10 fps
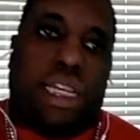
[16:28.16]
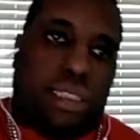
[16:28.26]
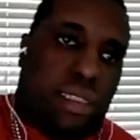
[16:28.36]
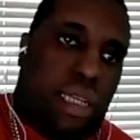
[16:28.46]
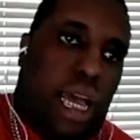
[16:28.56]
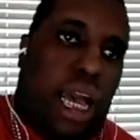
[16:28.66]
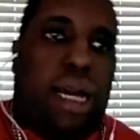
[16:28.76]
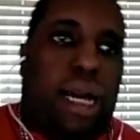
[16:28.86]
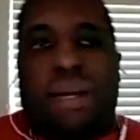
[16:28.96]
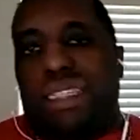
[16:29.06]
Yes.
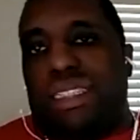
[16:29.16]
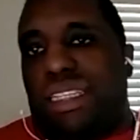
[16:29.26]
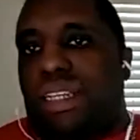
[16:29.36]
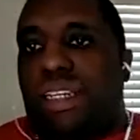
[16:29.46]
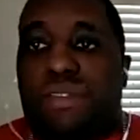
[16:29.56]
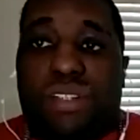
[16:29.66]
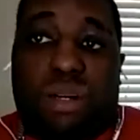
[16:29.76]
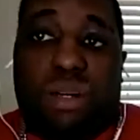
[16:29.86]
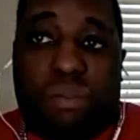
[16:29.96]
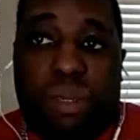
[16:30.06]
Um, I still, even
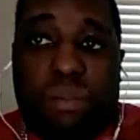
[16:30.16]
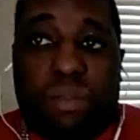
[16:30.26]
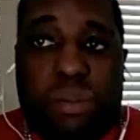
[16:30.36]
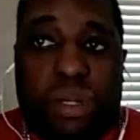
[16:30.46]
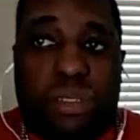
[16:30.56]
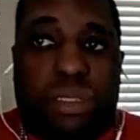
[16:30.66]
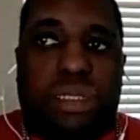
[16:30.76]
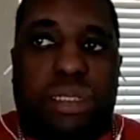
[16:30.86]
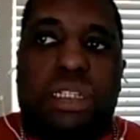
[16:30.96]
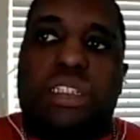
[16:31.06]
though I'm a people's
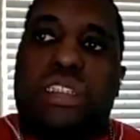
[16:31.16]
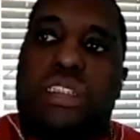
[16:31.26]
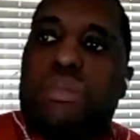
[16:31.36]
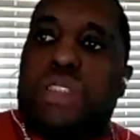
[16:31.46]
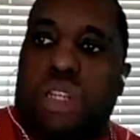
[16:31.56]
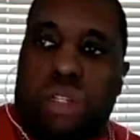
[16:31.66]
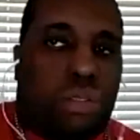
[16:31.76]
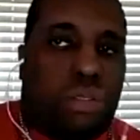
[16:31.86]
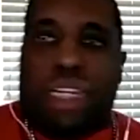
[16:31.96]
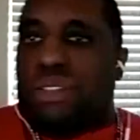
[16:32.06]
person, some
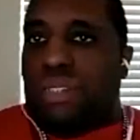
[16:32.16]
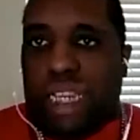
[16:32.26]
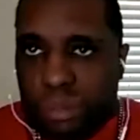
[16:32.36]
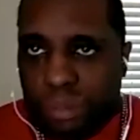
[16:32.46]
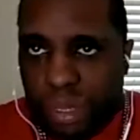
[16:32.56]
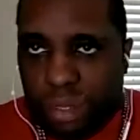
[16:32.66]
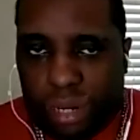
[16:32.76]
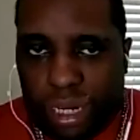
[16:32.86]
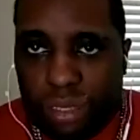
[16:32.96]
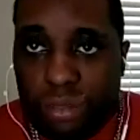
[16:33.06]
circles I don't like to be
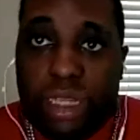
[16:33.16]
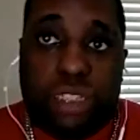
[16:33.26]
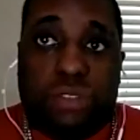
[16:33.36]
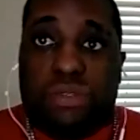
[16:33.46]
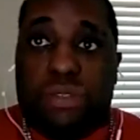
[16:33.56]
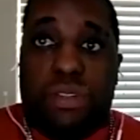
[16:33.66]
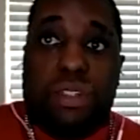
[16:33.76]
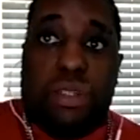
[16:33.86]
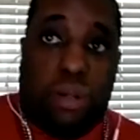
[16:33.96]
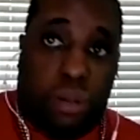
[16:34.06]
around as
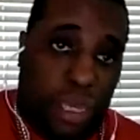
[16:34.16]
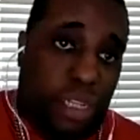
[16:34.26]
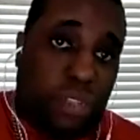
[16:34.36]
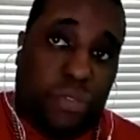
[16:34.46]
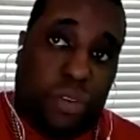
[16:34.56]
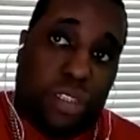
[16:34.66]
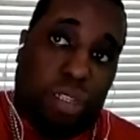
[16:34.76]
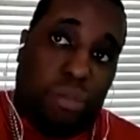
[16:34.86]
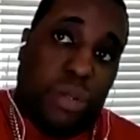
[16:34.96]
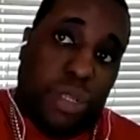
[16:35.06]
you know what I mean, as far
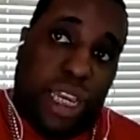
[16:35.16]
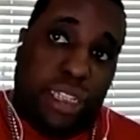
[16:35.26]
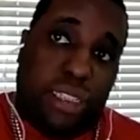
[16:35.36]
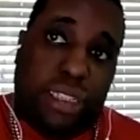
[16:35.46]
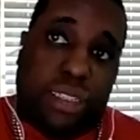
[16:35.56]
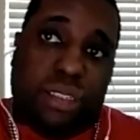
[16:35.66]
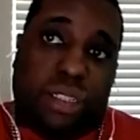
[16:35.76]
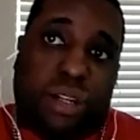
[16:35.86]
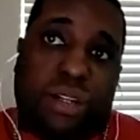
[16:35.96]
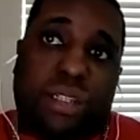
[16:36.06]
as communication is
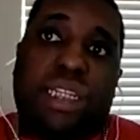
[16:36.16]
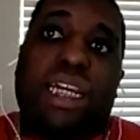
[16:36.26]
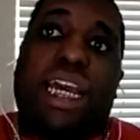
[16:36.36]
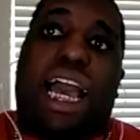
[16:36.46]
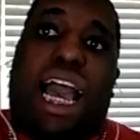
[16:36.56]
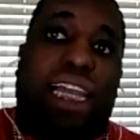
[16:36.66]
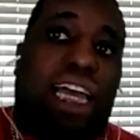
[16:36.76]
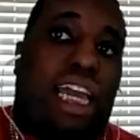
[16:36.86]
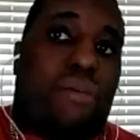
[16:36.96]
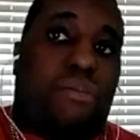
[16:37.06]
concerned.
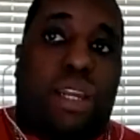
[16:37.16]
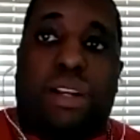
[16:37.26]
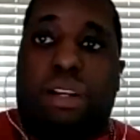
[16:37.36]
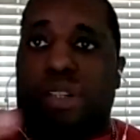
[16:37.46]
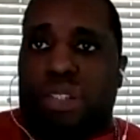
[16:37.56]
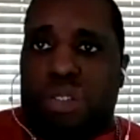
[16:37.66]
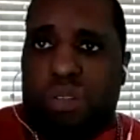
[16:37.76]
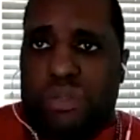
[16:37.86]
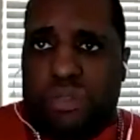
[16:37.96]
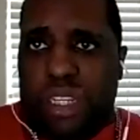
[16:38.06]
I like better
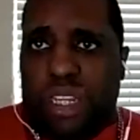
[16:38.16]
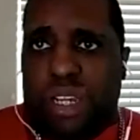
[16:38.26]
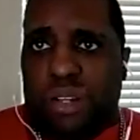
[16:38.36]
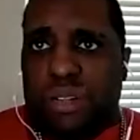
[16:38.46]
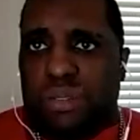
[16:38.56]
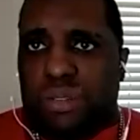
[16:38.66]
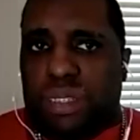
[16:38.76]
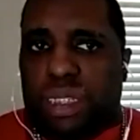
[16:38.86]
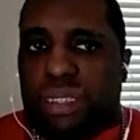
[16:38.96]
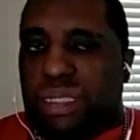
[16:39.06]
doing video
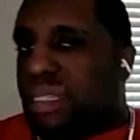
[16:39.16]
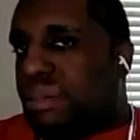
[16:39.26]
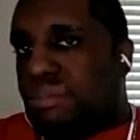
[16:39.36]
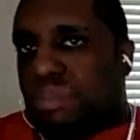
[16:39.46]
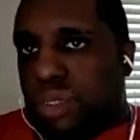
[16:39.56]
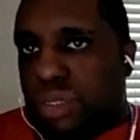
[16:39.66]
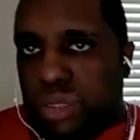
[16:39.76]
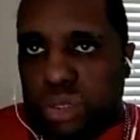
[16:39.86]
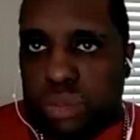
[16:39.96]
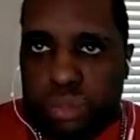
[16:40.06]
than some
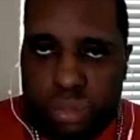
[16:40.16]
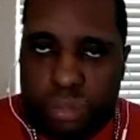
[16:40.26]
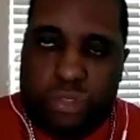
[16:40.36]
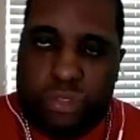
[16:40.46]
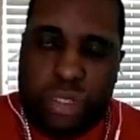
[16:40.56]
personal